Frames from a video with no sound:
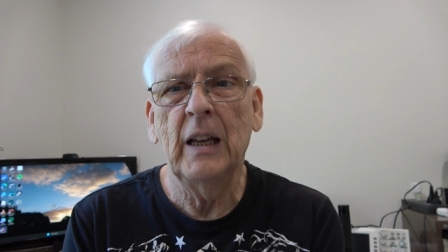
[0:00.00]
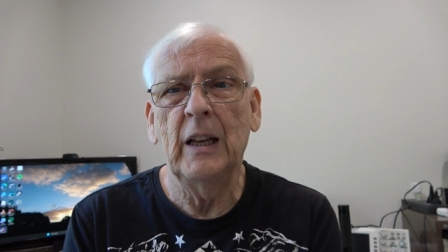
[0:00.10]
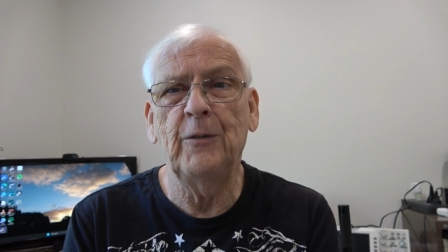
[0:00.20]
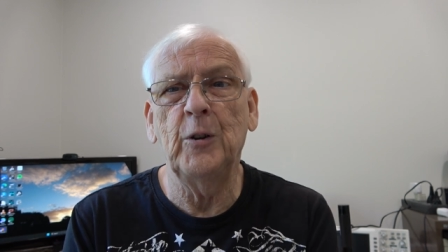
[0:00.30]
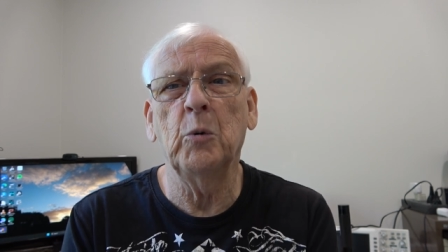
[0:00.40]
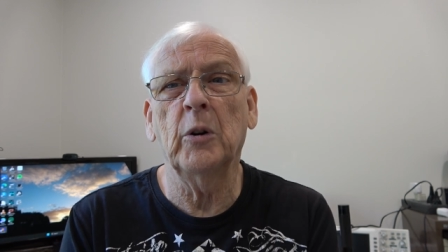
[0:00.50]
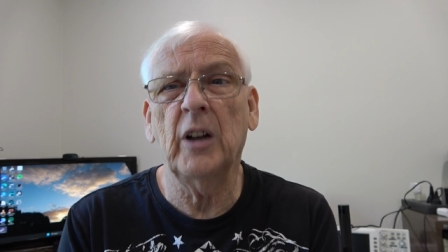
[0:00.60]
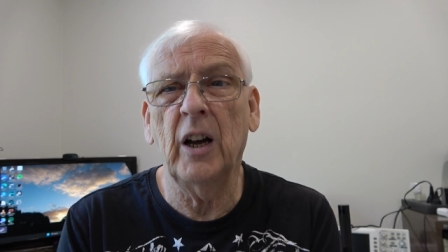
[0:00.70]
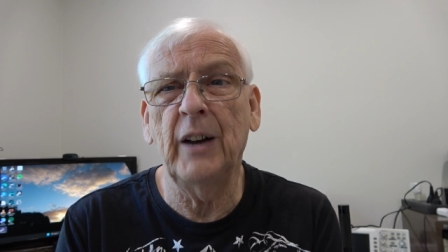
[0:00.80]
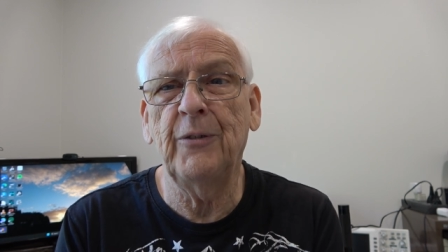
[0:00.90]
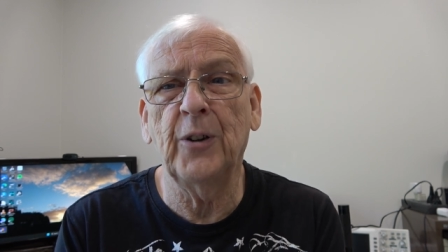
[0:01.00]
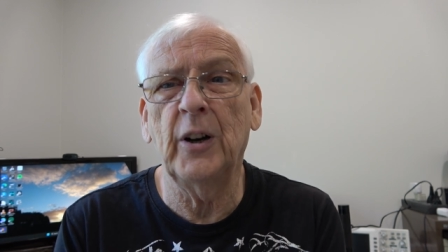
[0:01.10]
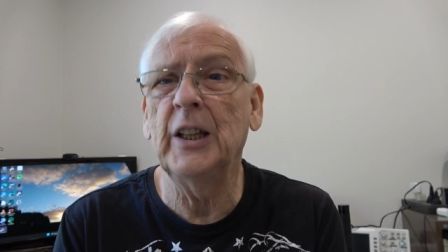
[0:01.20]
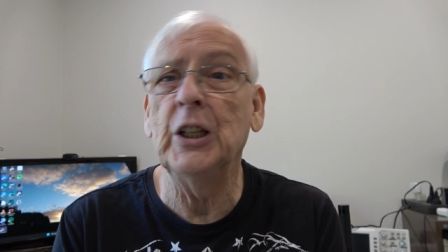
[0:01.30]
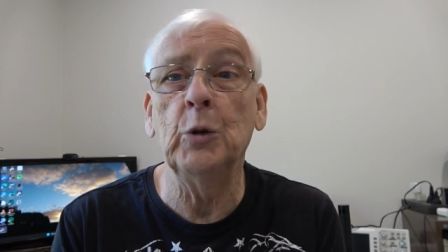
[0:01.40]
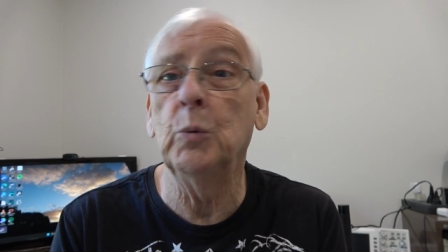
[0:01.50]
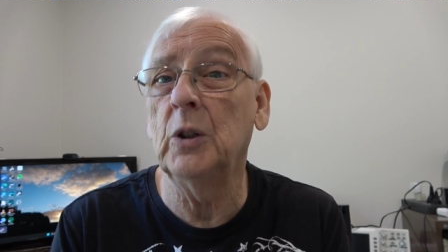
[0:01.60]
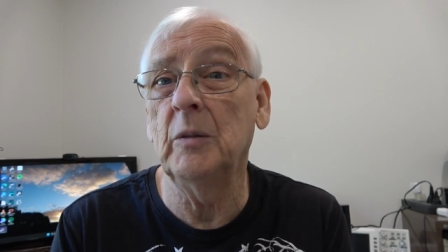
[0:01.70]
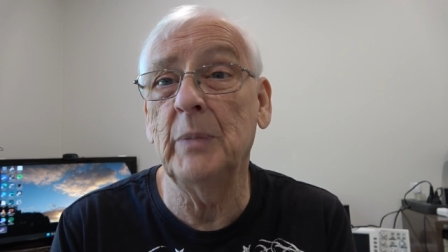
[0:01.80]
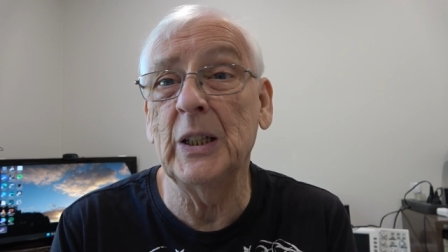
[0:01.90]
If you want hi-fi, you
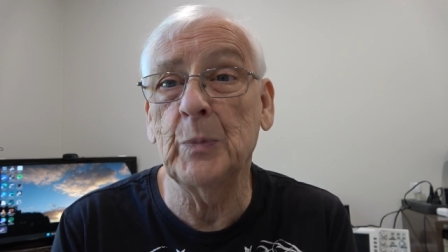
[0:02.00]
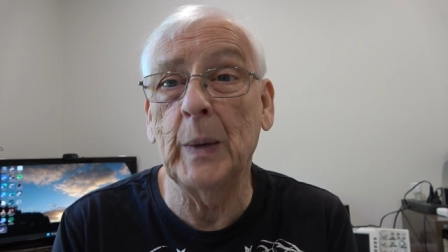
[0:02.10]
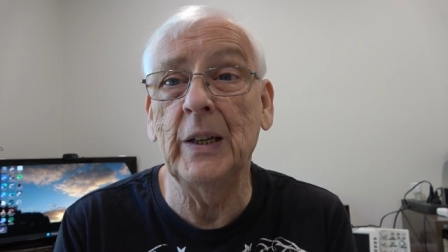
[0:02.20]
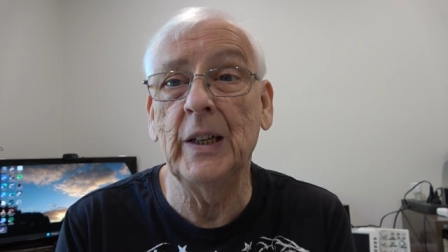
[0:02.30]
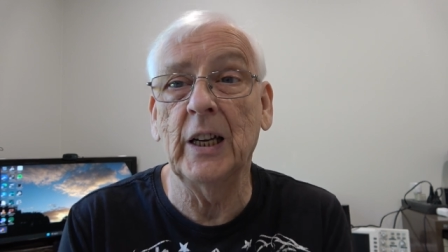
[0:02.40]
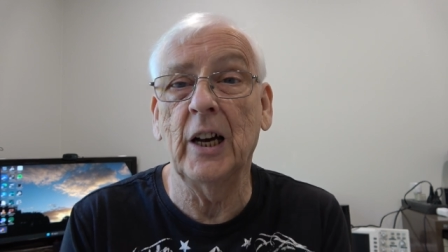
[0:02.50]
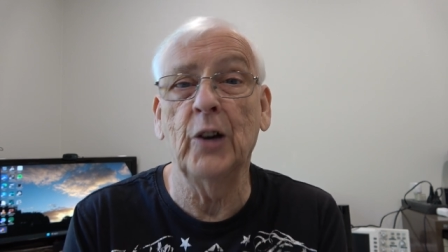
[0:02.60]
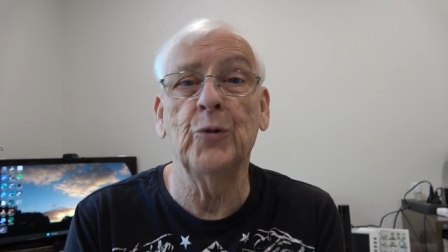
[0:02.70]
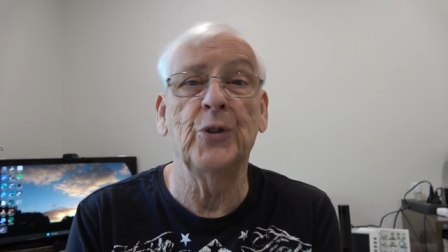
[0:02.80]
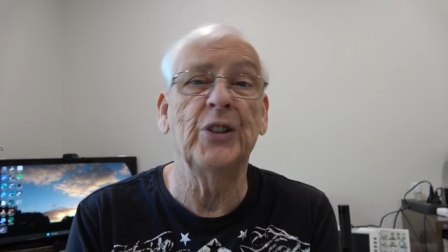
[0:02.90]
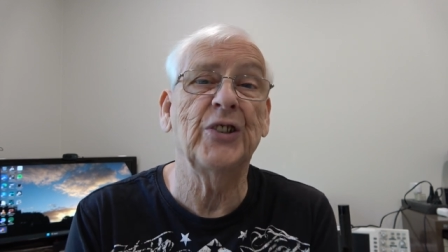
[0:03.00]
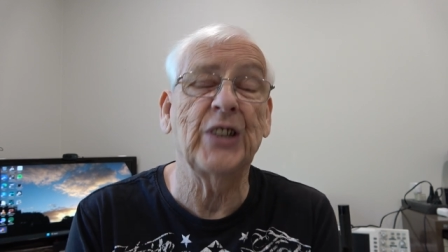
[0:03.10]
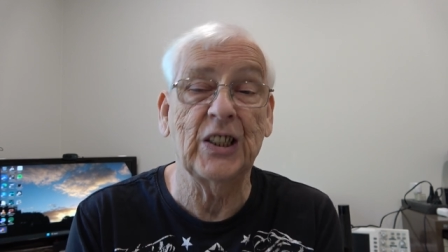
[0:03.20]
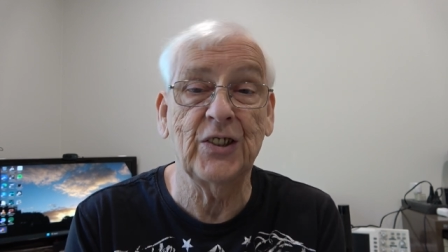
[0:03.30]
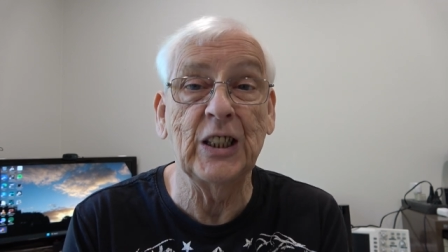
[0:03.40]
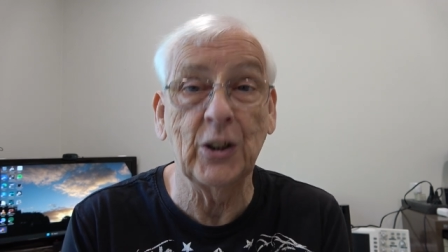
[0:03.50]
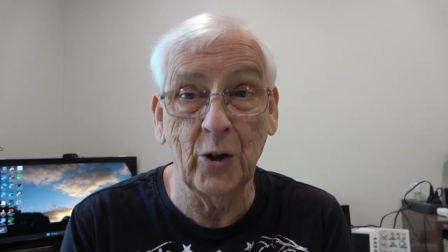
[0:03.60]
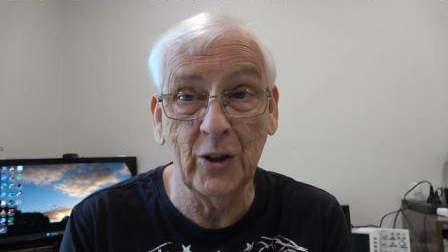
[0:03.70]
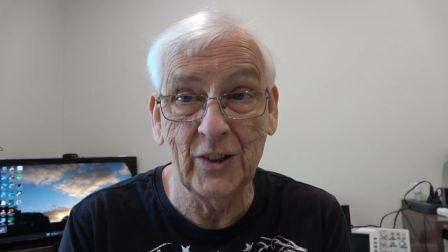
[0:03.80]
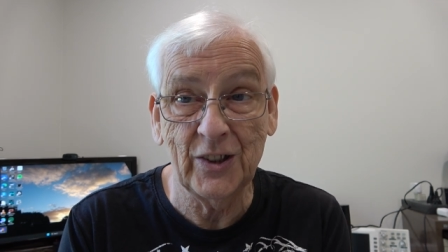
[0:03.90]
wouldn't be spending
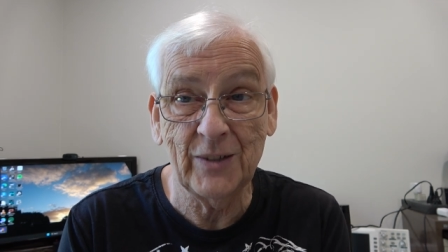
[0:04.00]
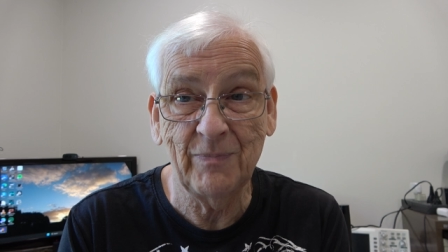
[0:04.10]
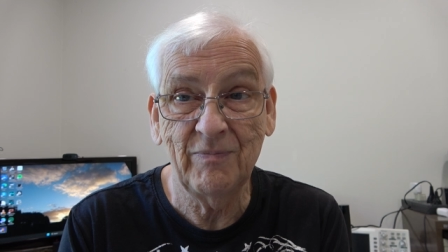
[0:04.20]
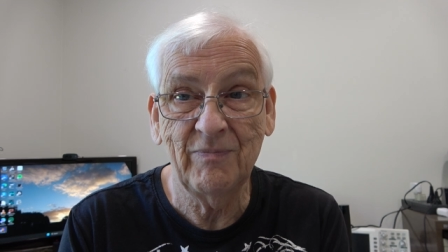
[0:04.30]
$160.